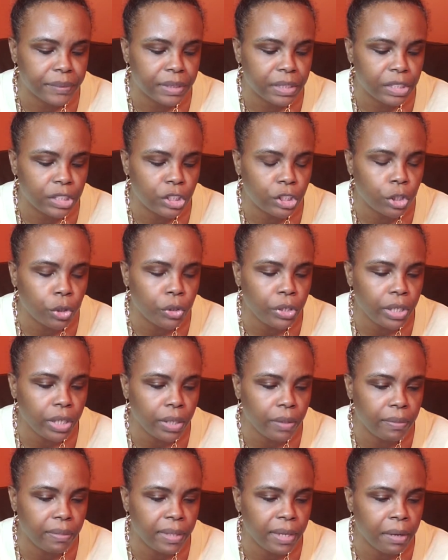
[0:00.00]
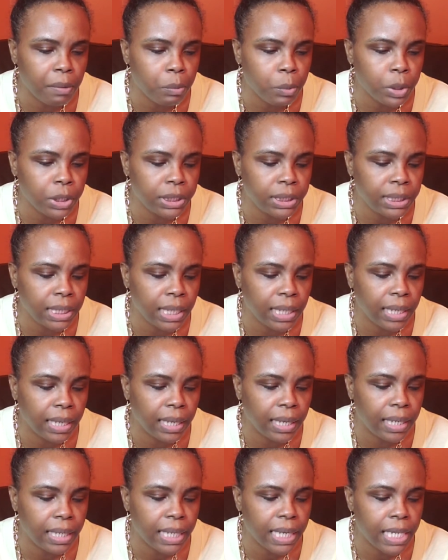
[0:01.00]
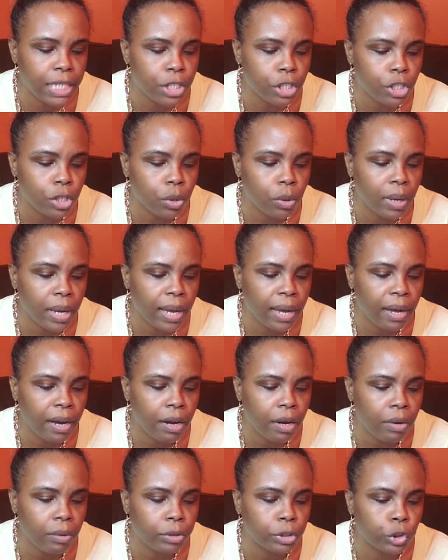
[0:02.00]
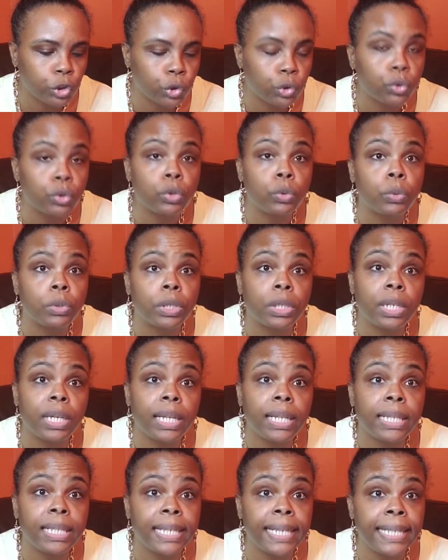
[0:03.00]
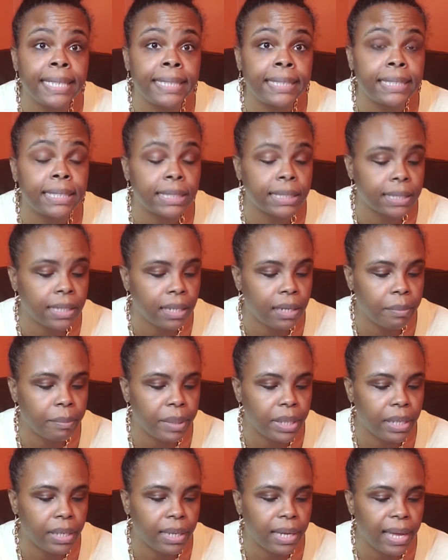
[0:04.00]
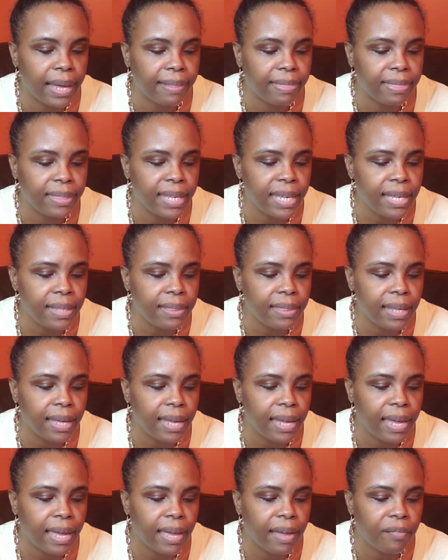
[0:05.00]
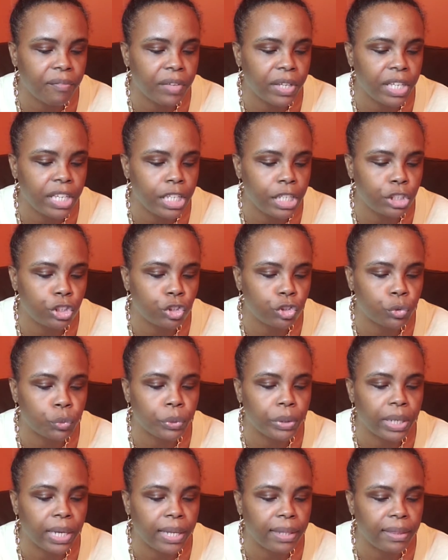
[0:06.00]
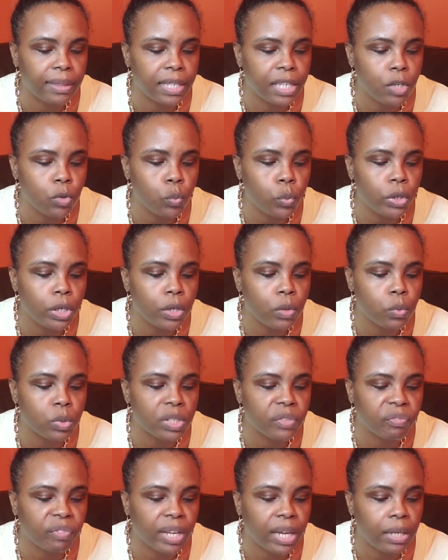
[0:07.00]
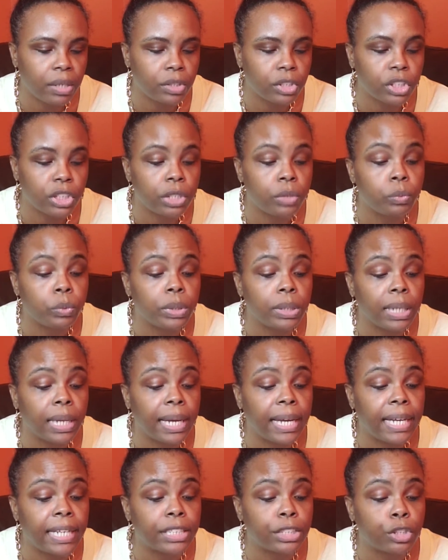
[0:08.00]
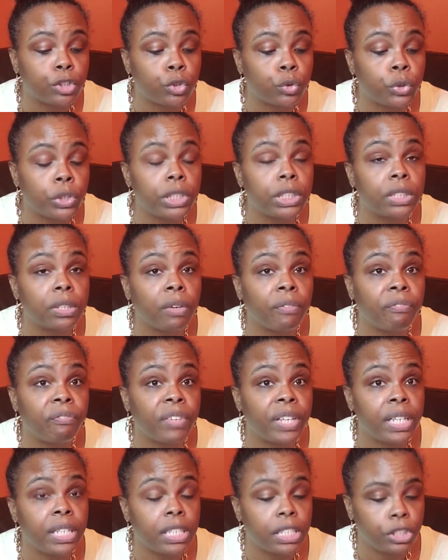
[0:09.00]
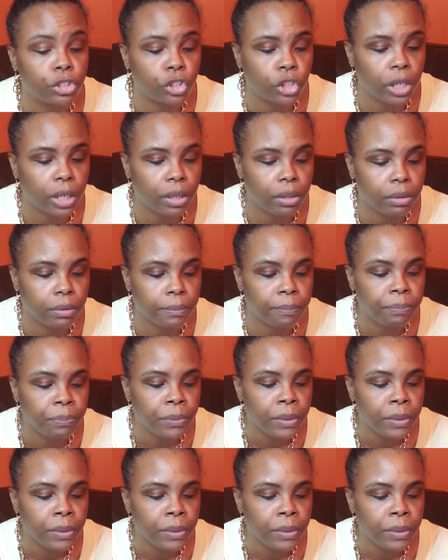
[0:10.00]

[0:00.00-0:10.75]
So yeah, that was Tyne. And so our juror Alexis commented, I think they have a history. I think Will was fine until he realized Chris offended Jada.